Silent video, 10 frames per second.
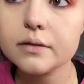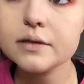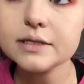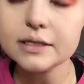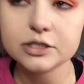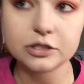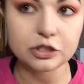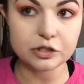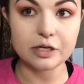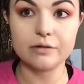This actually
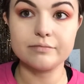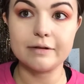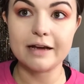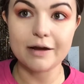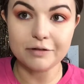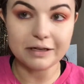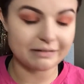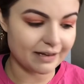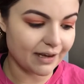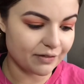turned out, I really
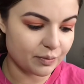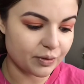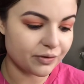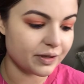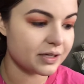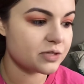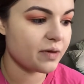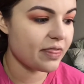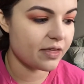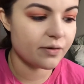like how the blue looks
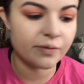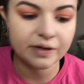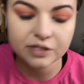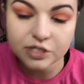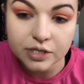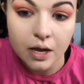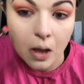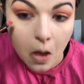with the orange.